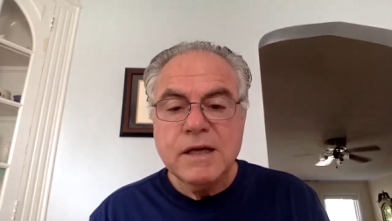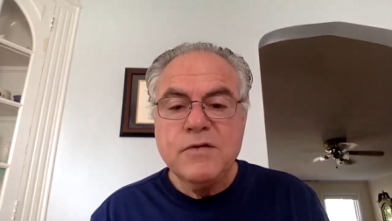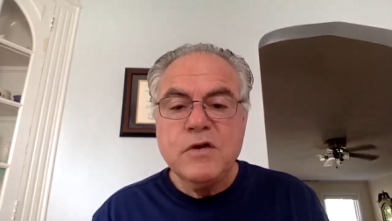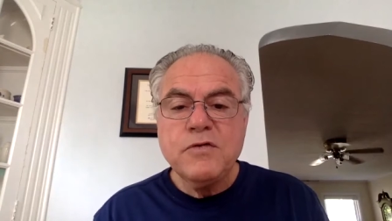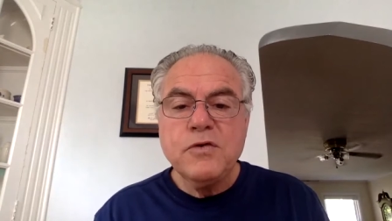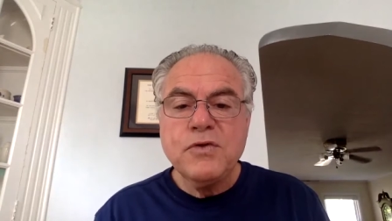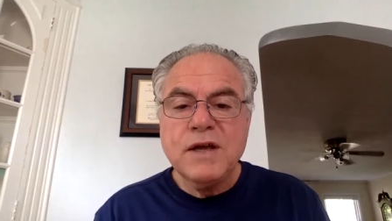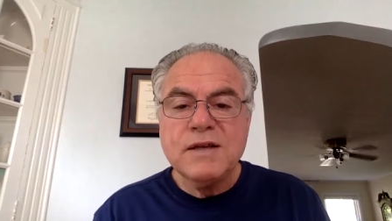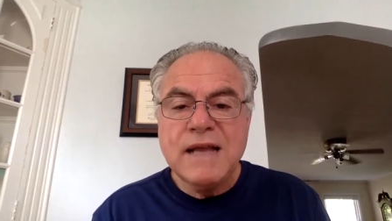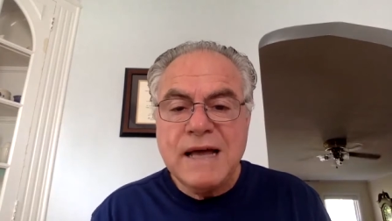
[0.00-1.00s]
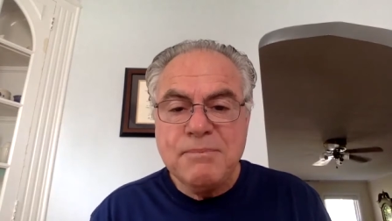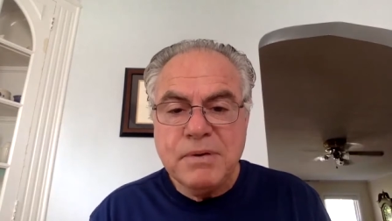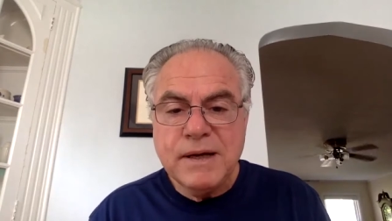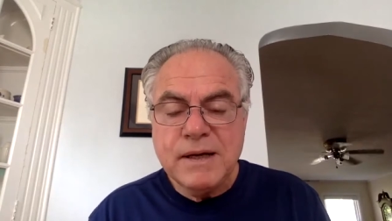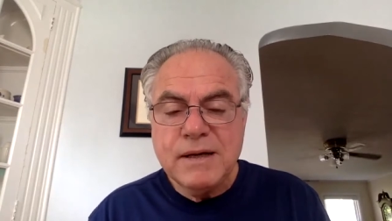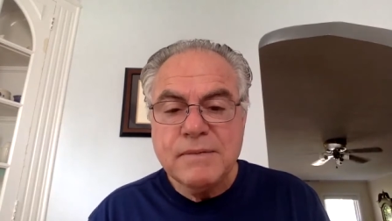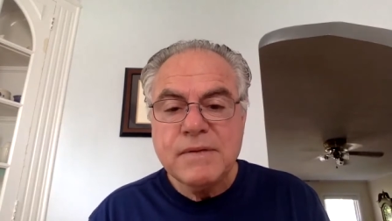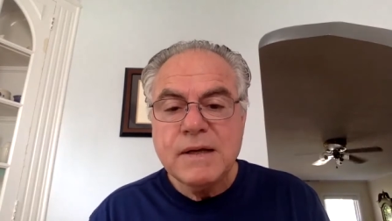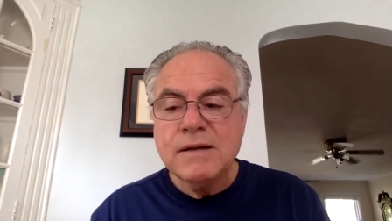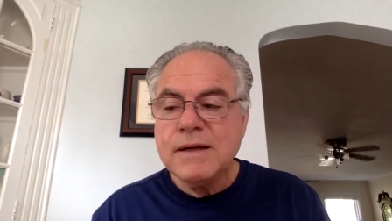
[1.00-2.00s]
even if you think non-being,
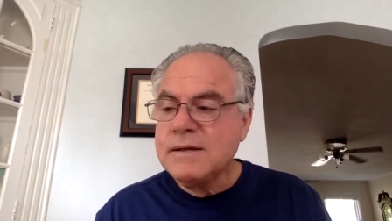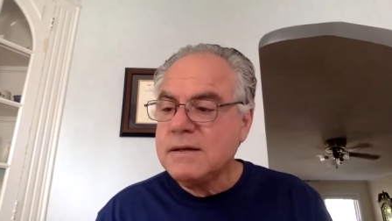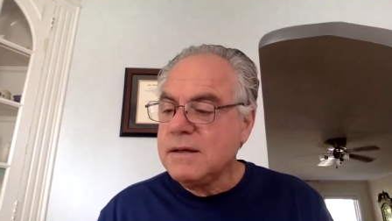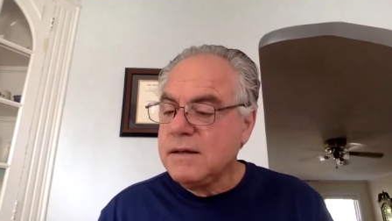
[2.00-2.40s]
like